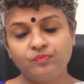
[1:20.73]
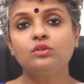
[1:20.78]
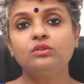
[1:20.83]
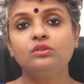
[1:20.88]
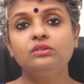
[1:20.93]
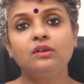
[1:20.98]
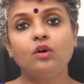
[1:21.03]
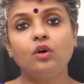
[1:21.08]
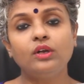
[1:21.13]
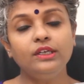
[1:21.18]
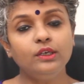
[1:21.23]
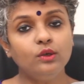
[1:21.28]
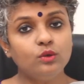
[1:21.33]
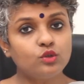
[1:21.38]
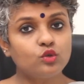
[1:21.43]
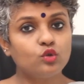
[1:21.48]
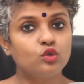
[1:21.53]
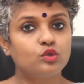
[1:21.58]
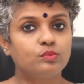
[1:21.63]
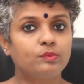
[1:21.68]
So the
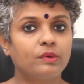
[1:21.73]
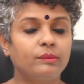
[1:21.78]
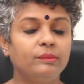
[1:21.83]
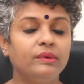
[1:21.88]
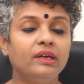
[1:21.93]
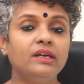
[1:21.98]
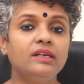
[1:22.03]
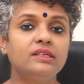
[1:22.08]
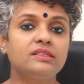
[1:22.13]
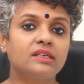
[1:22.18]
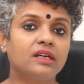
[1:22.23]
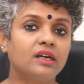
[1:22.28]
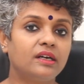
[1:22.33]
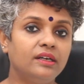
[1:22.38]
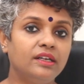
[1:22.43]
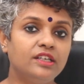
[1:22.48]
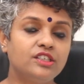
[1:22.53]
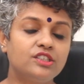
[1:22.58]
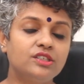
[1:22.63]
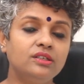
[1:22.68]
oligozoospermia is a
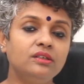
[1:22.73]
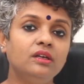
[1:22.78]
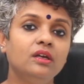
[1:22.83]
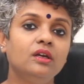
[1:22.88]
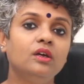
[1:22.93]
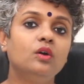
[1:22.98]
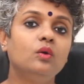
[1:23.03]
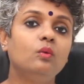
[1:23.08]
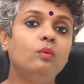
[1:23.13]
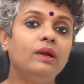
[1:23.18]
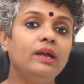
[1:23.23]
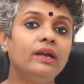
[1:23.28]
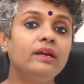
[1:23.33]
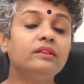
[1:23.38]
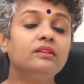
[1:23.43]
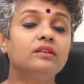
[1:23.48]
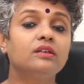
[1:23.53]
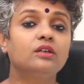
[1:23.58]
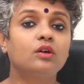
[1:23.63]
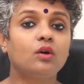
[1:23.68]
condition
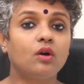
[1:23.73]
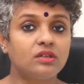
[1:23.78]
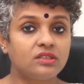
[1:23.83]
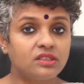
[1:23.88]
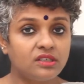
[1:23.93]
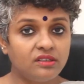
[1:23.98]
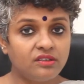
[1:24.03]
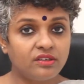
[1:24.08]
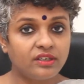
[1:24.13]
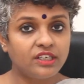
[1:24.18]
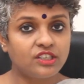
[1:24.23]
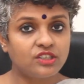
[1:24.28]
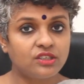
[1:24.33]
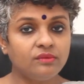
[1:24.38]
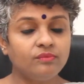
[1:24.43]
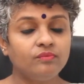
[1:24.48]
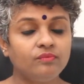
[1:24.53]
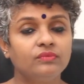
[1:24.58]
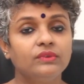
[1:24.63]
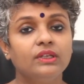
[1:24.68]
where the
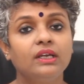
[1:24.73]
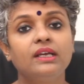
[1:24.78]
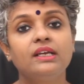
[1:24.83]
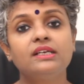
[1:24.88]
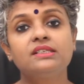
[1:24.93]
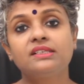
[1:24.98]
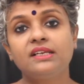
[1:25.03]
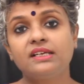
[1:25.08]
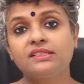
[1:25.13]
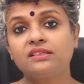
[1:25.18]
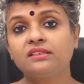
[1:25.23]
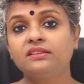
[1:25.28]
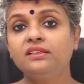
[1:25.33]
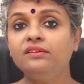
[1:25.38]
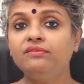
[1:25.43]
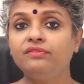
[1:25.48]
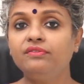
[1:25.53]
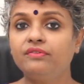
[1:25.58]
concentration is lesser than